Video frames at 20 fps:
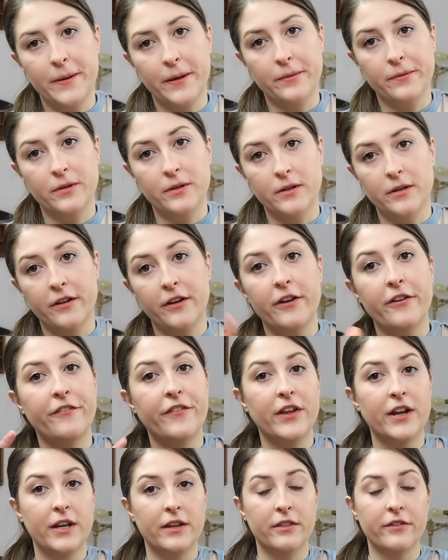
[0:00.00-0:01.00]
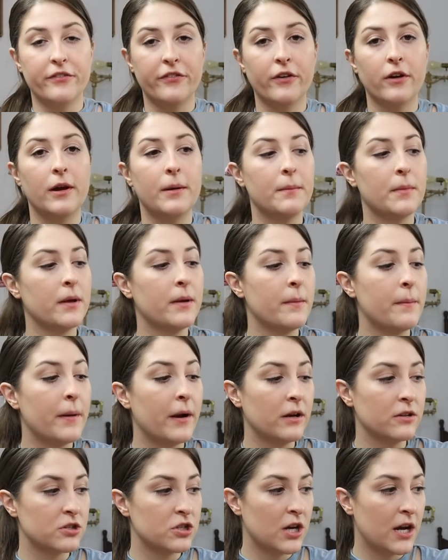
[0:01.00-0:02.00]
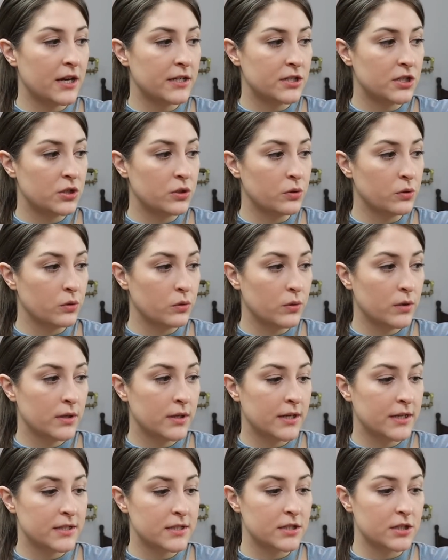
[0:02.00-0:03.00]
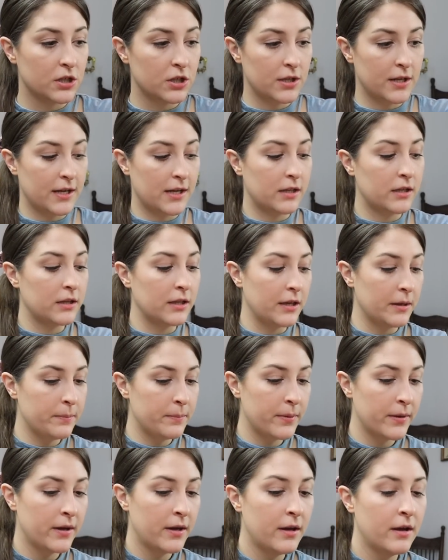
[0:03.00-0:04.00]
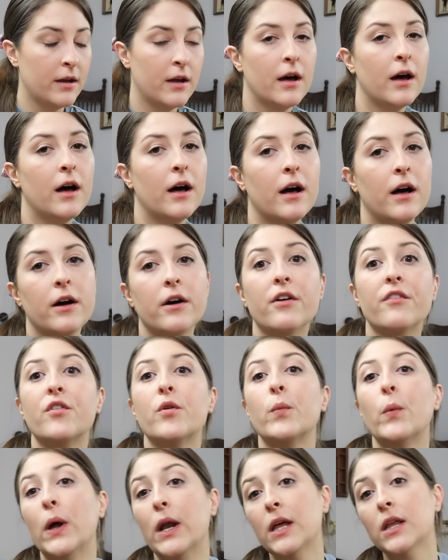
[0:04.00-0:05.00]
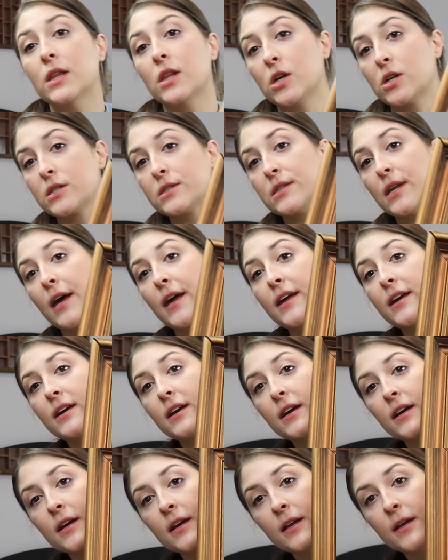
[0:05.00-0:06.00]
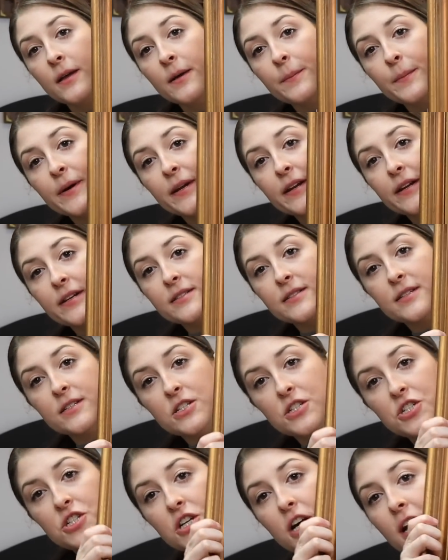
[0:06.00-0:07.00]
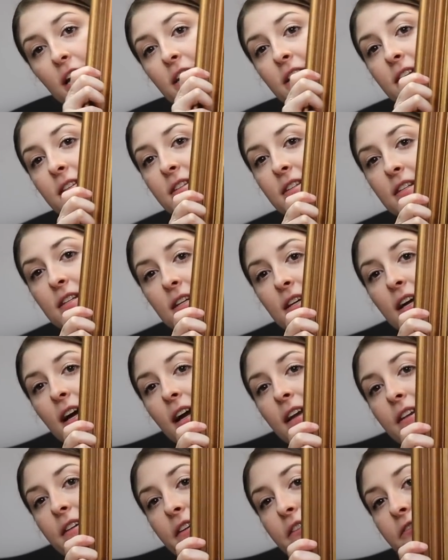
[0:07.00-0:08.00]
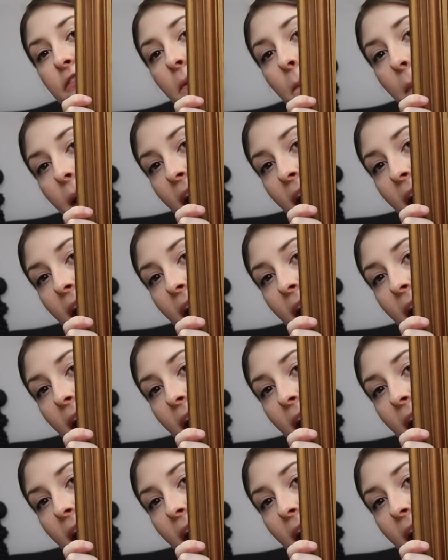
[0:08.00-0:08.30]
be able to fit it in the frame, but I'll try to insert a clip of what it looks like. But it is this giant kind of